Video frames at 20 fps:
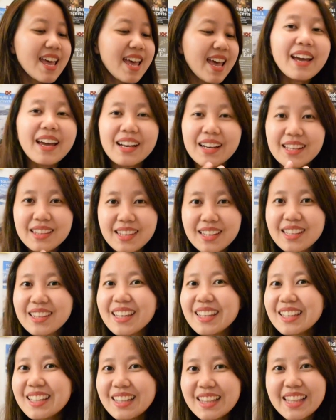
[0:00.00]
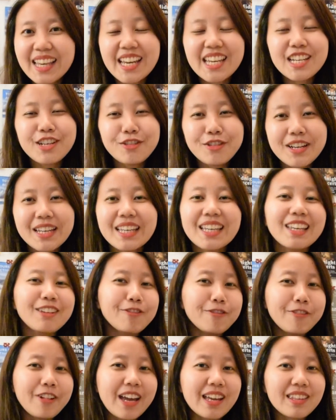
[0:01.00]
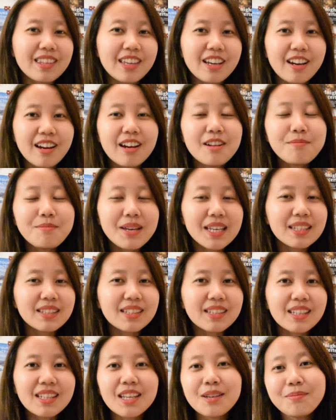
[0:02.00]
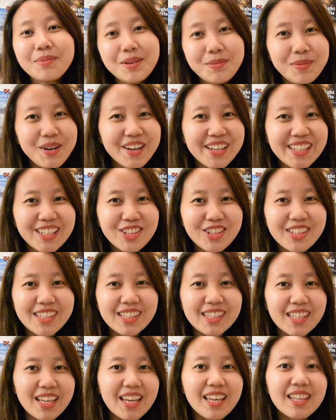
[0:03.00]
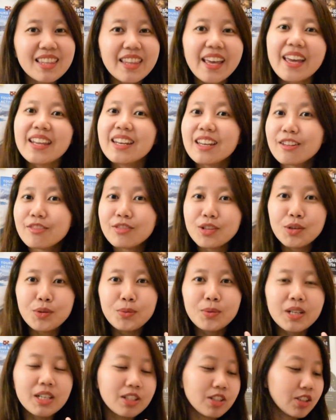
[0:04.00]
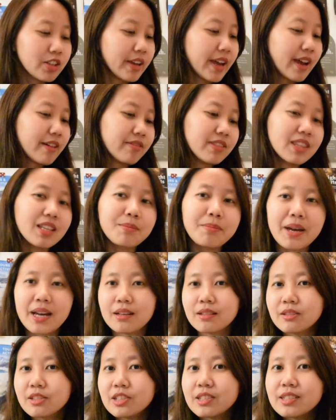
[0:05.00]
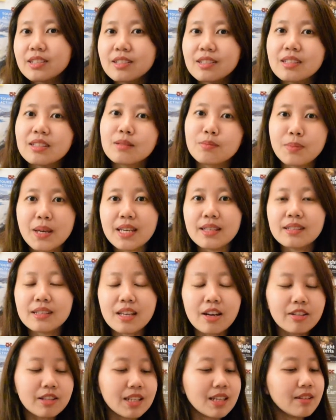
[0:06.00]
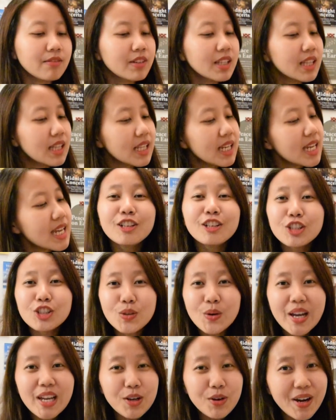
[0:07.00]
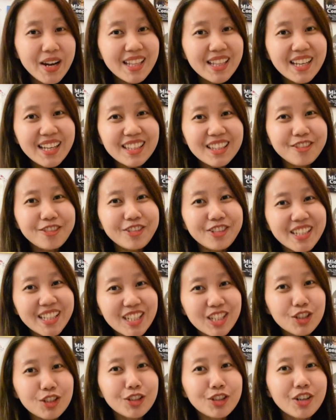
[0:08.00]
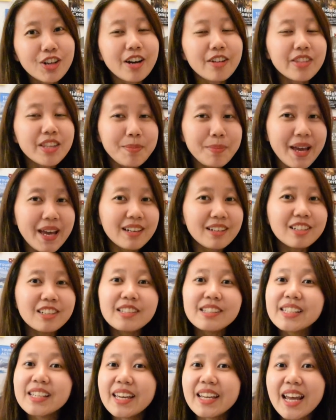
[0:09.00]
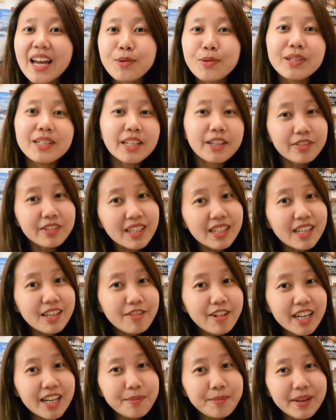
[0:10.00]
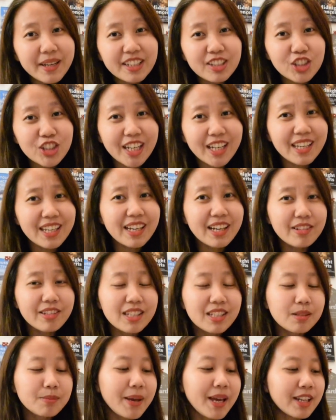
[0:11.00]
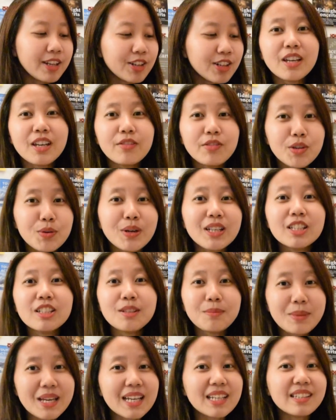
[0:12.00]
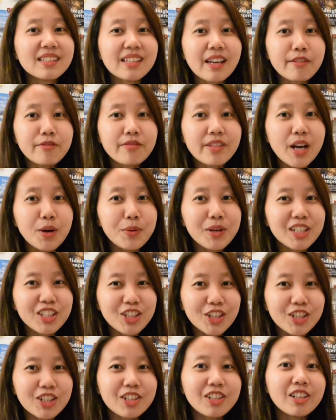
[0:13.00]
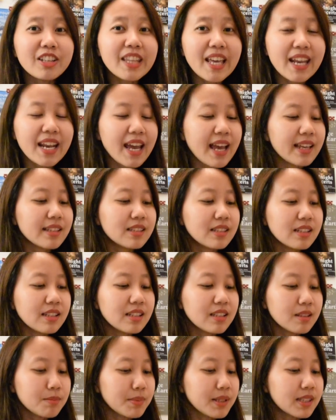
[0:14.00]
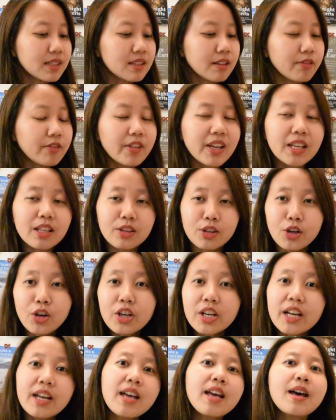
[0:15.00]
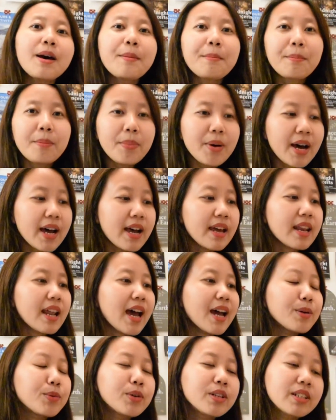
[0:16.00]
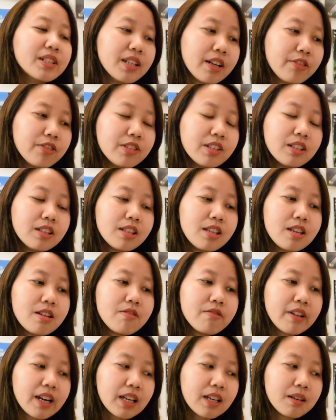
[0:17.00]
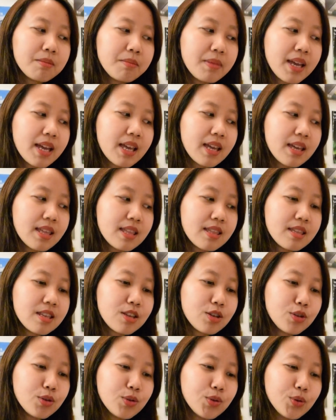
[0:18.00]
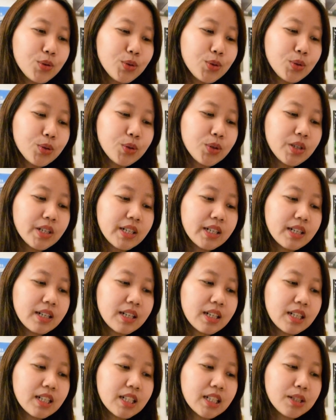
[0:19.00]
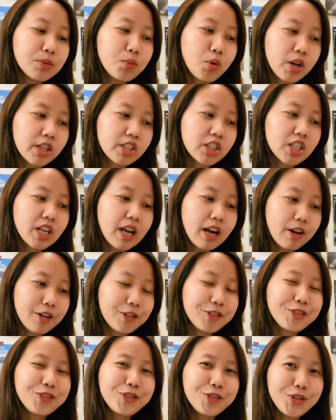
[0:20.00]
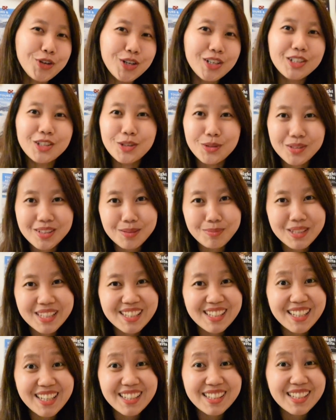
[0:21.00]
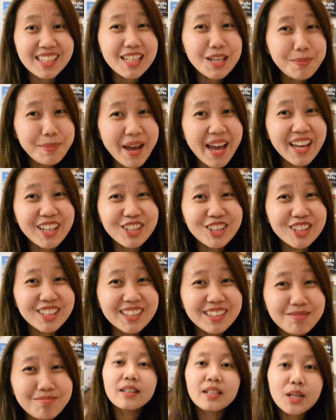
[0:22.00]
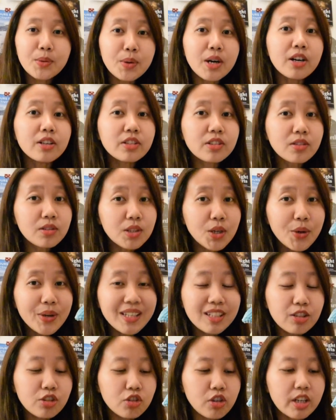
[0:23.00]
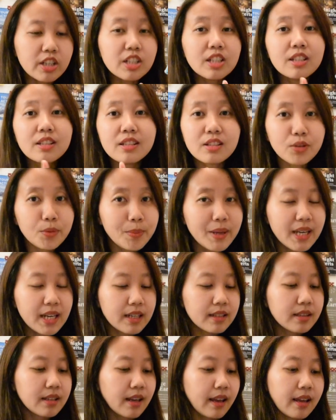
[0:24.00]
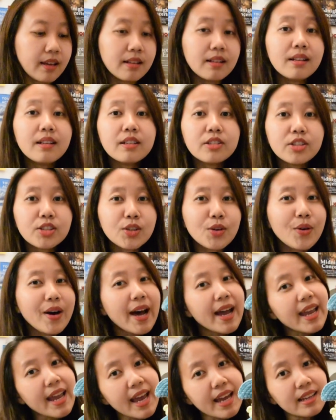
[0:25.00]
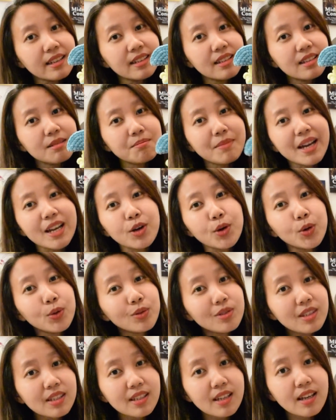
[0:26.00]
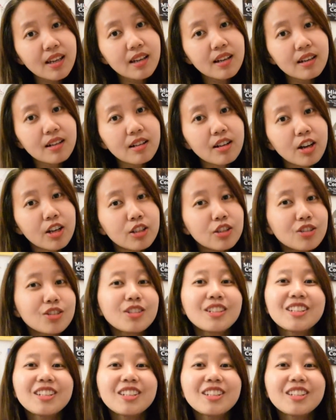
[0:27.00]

And I think that the layering effect there makes it a bit more interesting than if you were to have the petals just spaced out evenly. So I quite like the finished look of the petals, and I would definitely recommend checking out this pattern if you want to make a sunflower turtle that has this specific look. But I would definitely recommend you watch out for those mistakes in the pattern. There were also no instructions to make a tail, so I added my own tail onto the